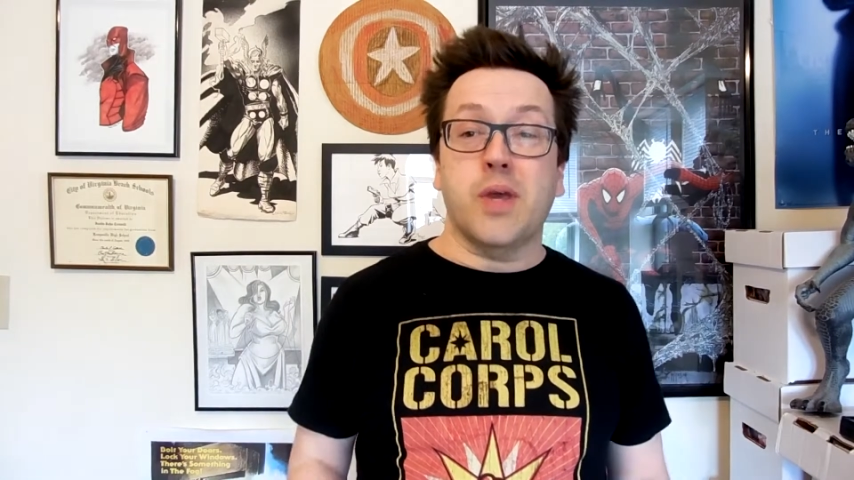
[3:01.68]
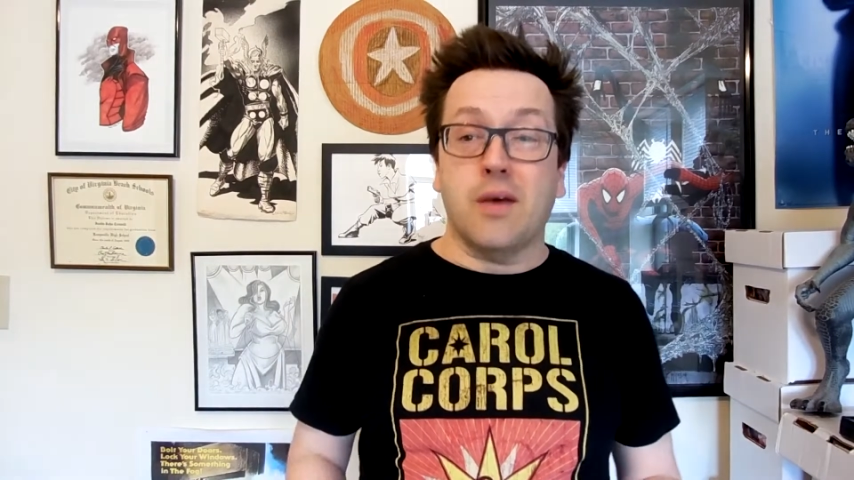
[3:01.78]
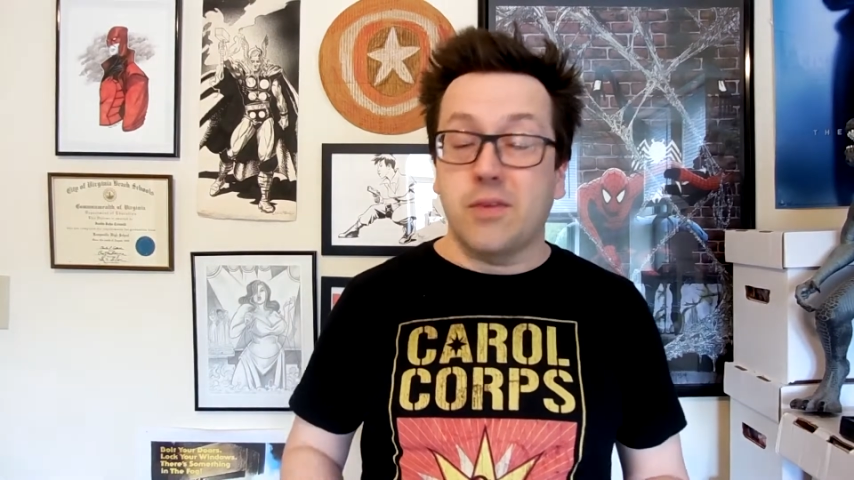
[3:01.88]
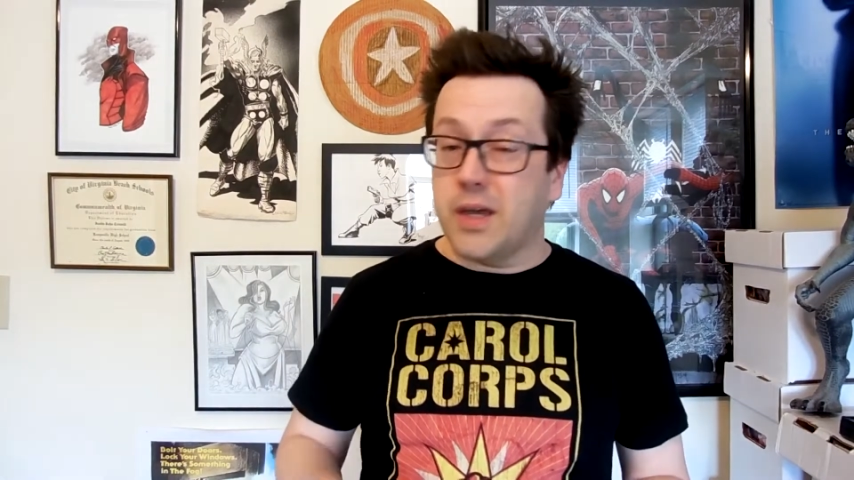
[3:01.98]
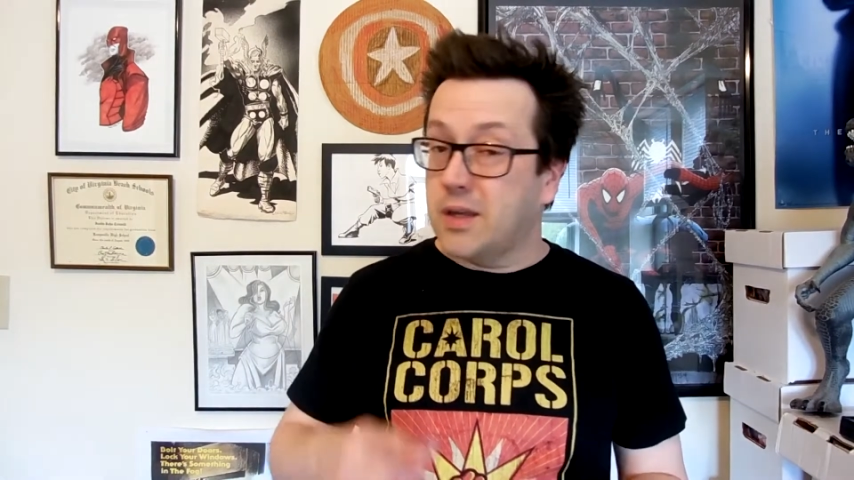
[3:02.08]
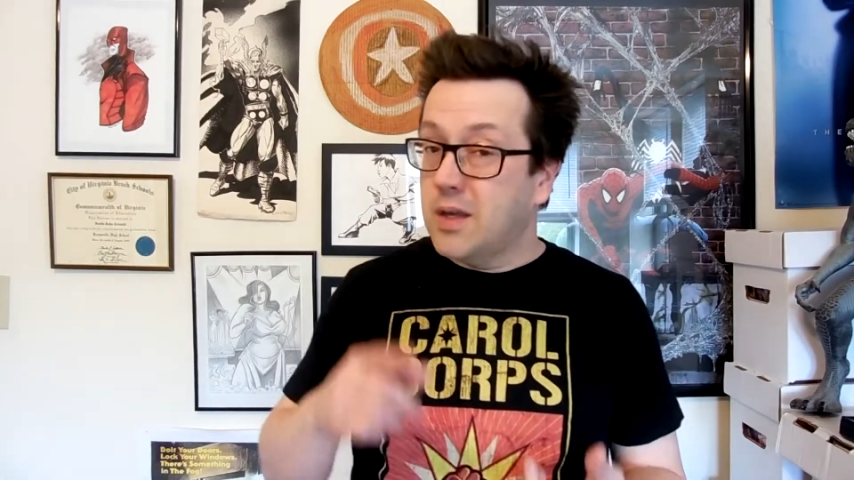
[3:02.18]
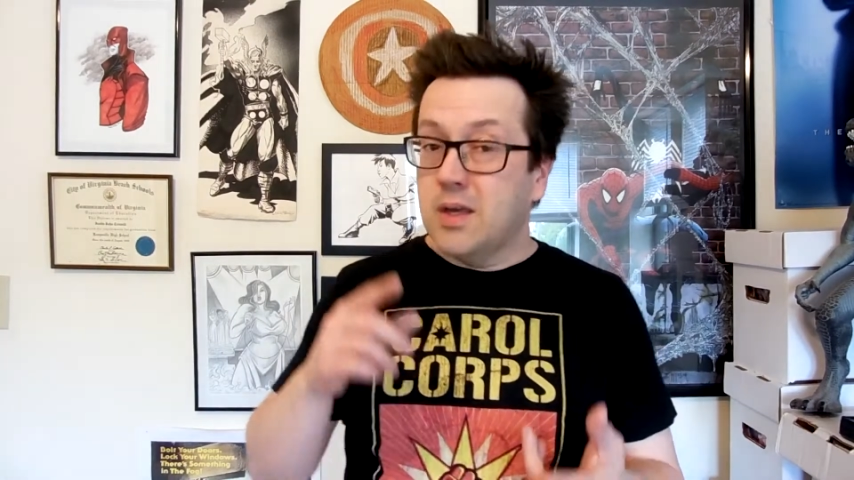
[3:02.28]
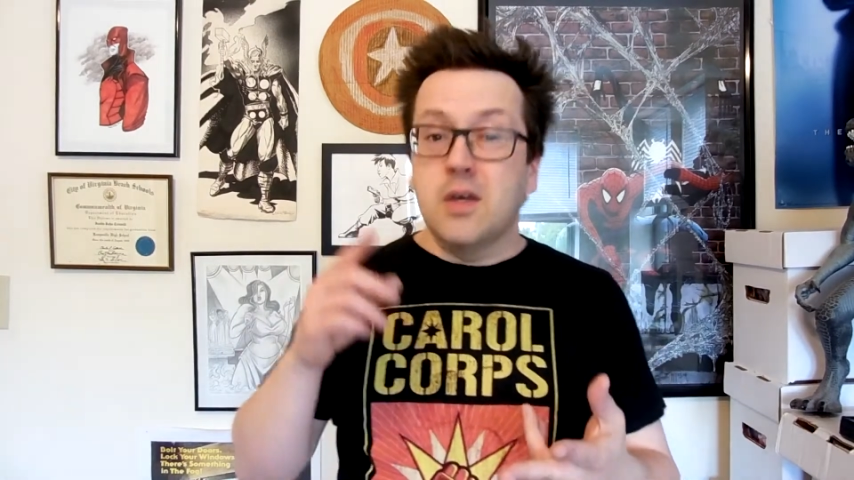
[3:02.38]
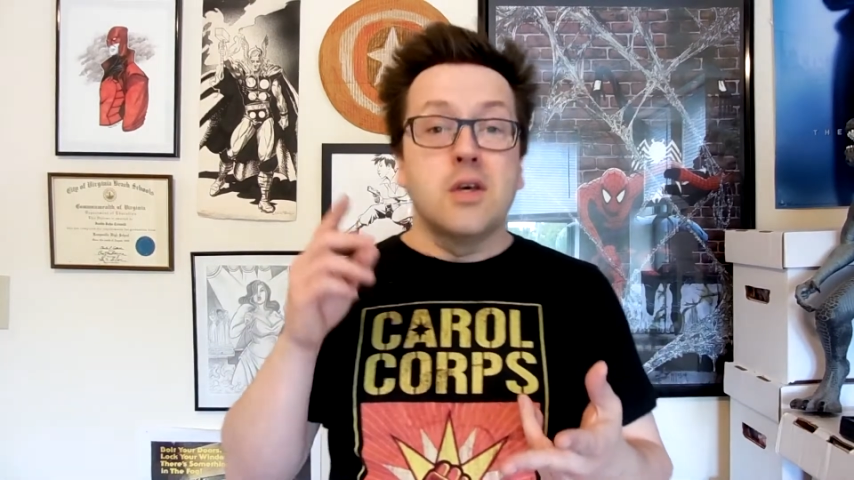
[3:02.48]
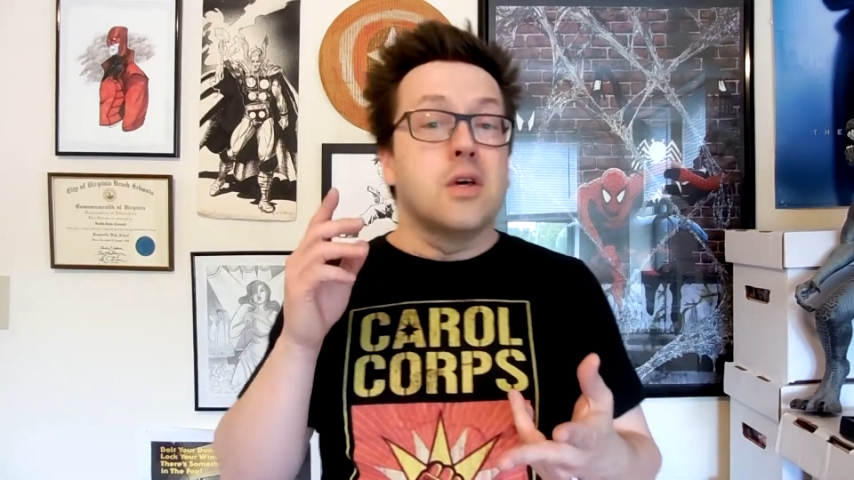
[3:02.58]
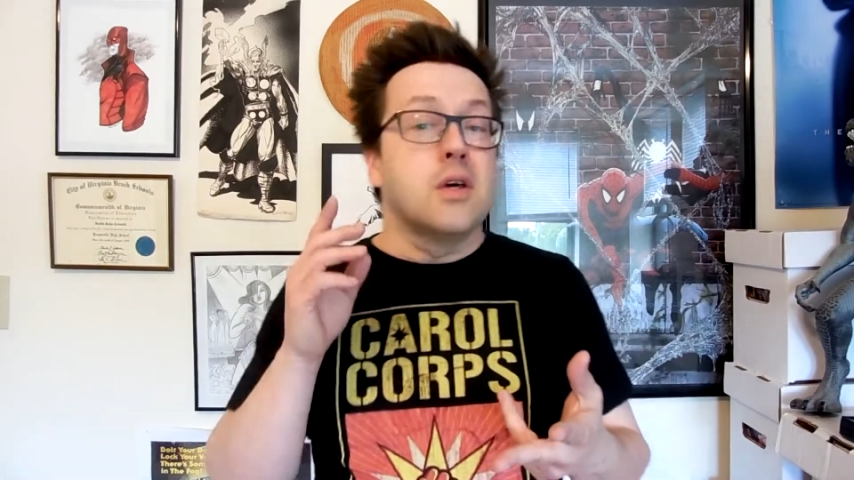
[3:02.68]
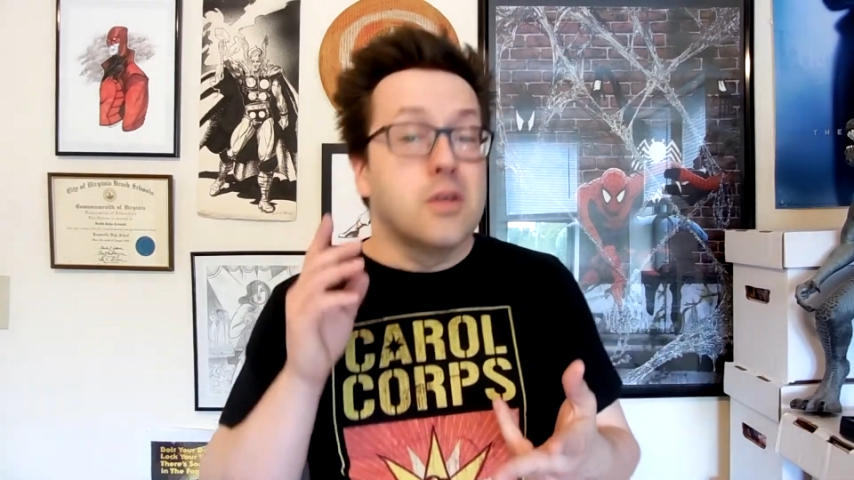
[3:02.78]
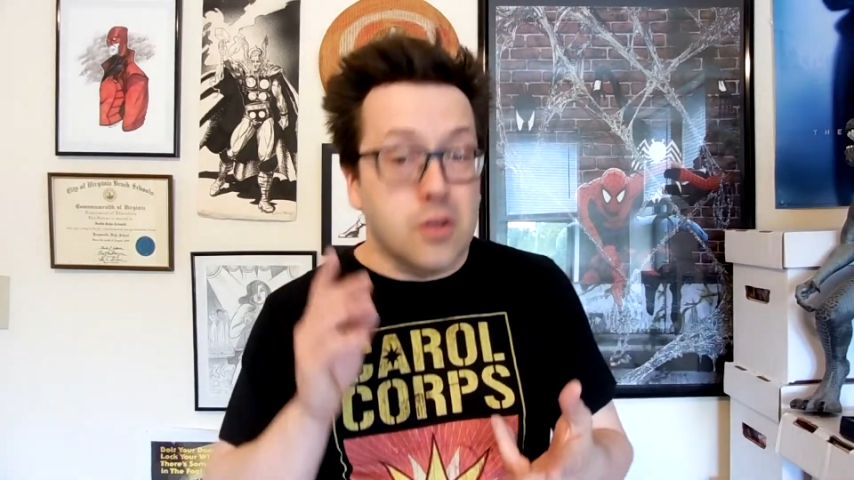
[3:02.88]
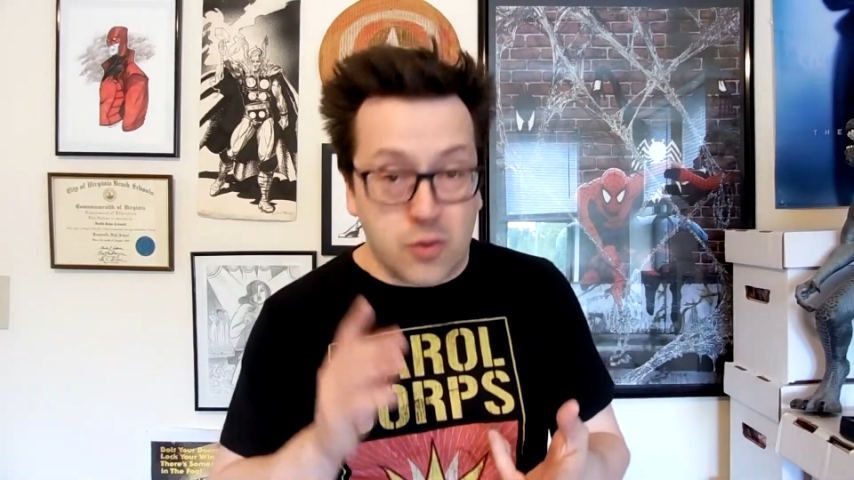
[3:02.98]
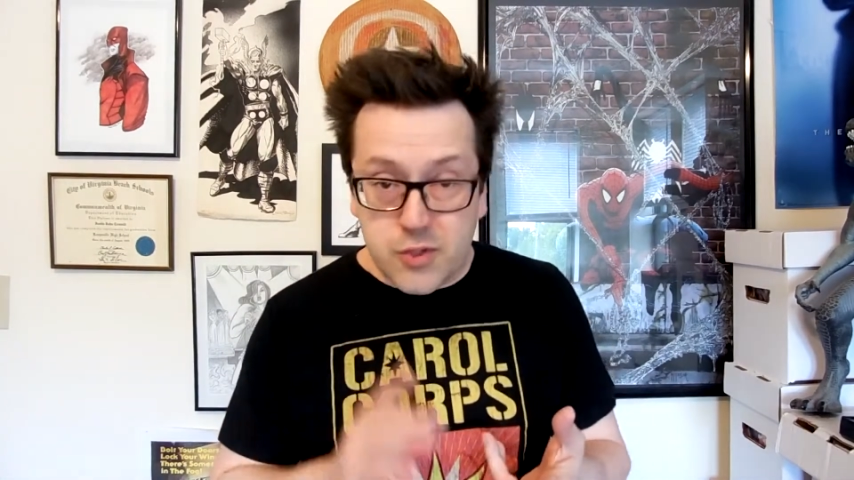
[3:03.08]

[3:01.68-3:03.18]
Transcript: we have, like, you know,